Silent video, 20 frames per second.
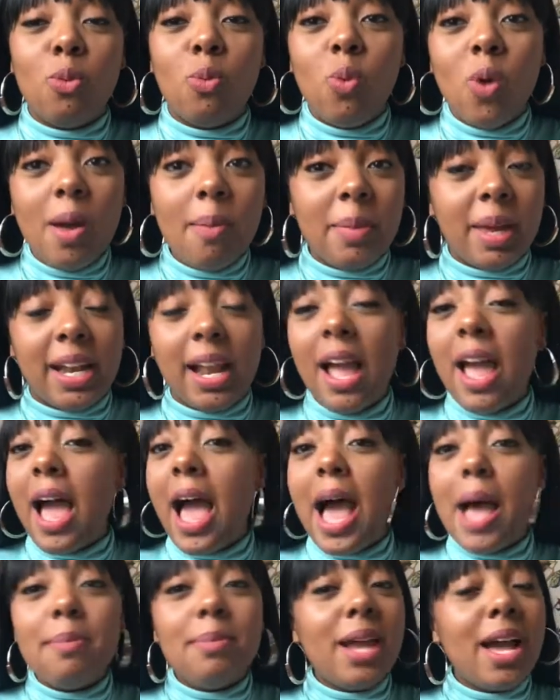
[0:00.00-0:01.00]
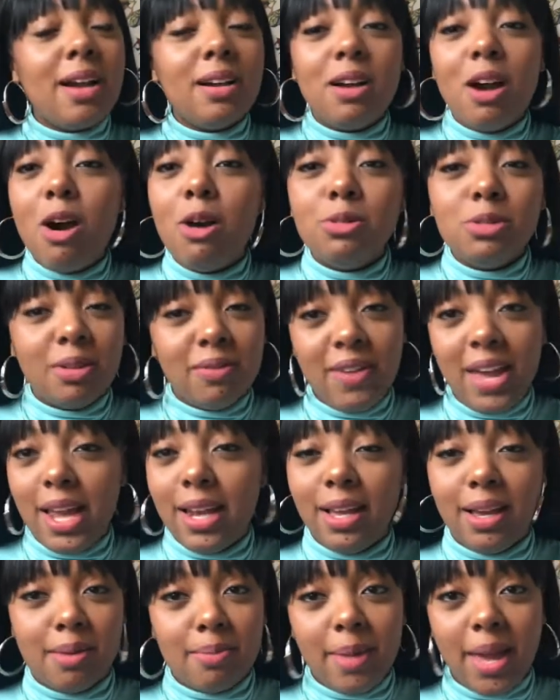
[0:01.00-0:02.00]
woman. I'm not
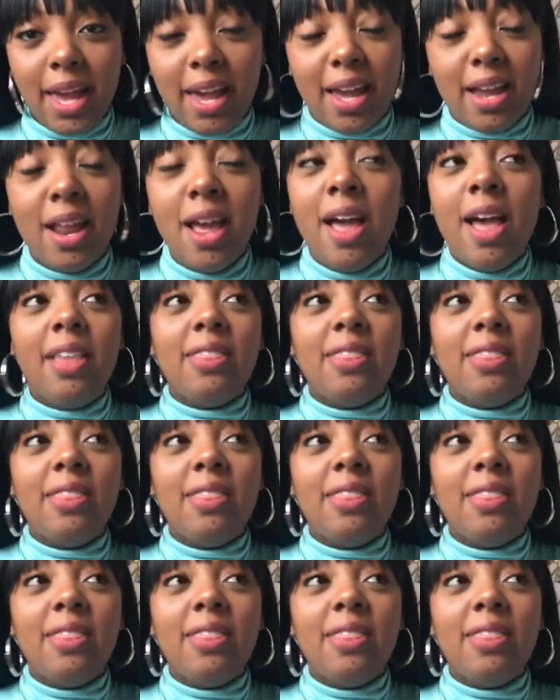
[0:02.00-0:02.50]
cultivating a man.